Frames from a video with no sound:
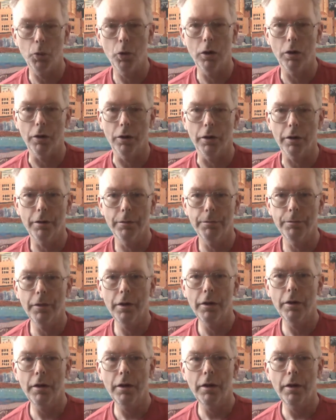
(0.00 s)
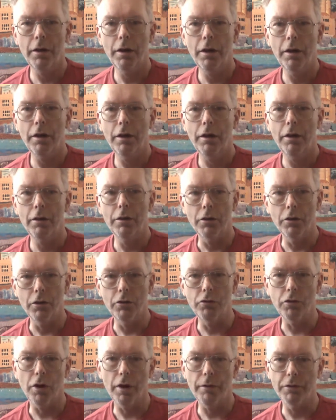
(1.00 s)
work. The
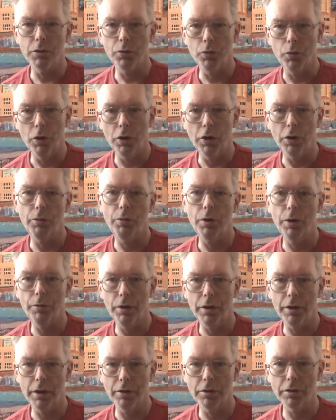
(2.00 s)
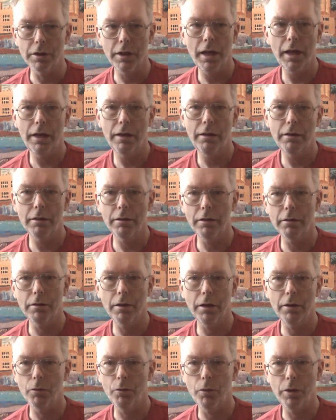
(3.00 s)
drivers work with Windows 10,
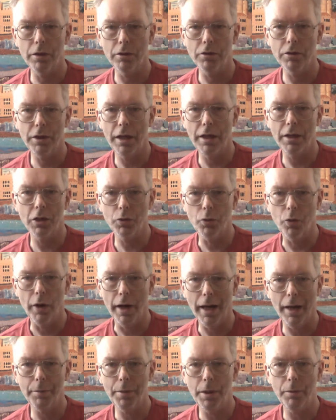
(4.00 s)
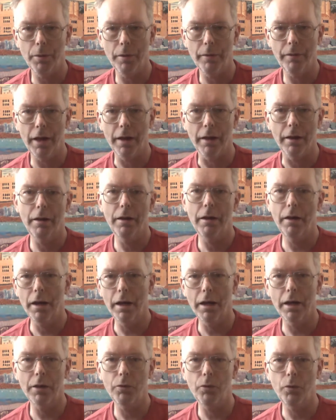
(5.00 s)
Windows 10 is quite happy with it,
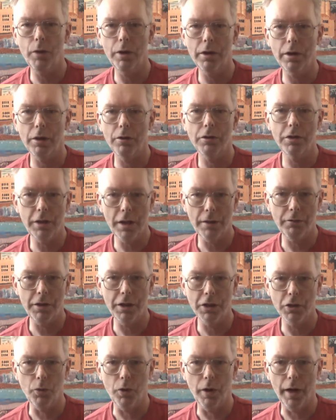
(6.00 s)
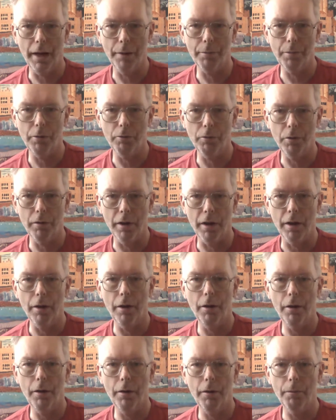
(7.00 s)
and Windows 7 is quite happy with it.
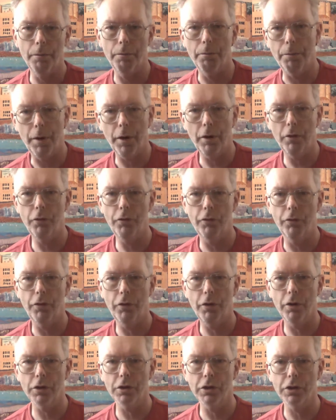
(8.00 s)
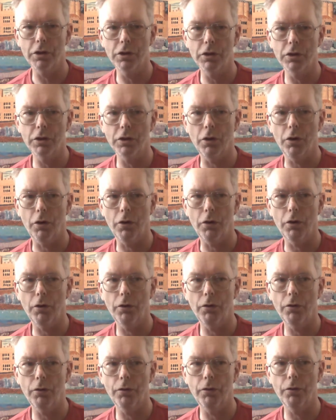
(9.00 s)
Both versions
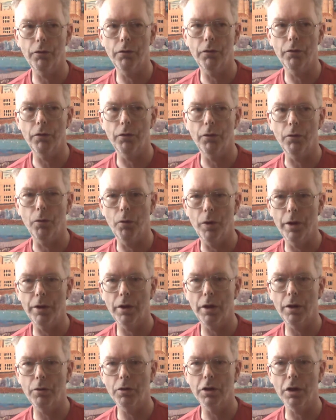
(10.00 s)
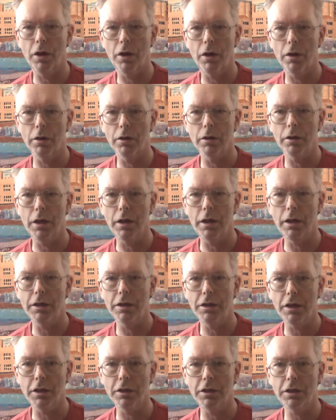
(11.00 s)
of Windows are the
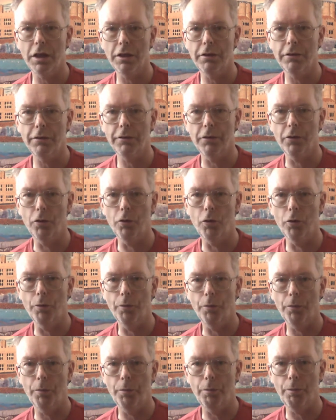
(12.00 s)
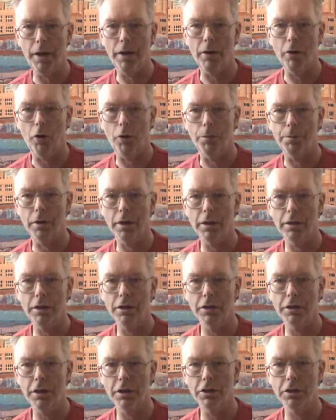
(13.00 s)
64-bit
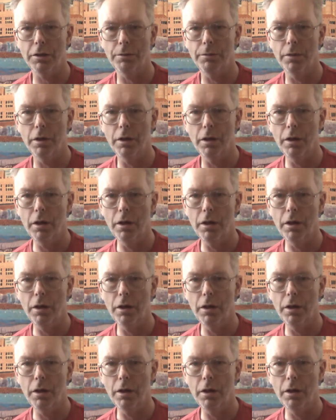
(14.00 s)
operating system,